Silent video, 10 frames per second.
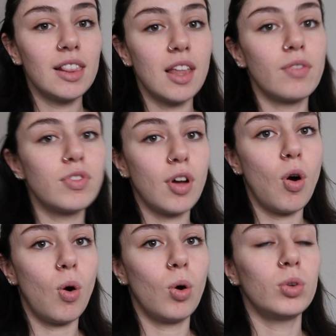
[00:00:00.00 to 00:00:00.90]
love the
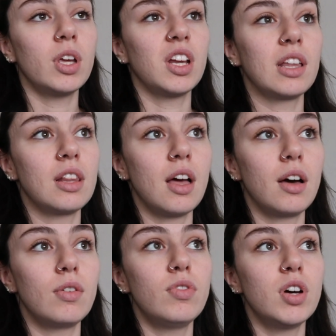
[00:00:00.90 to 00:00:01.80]
cold and I
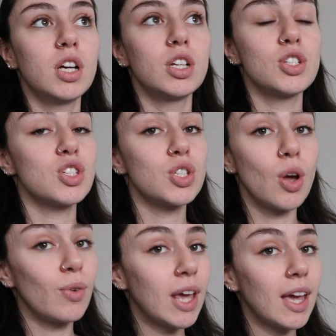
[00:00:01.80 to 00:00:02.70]
love
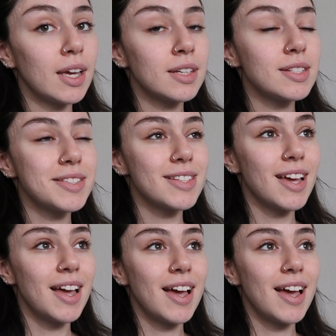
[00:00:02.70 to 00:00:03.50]
snow days.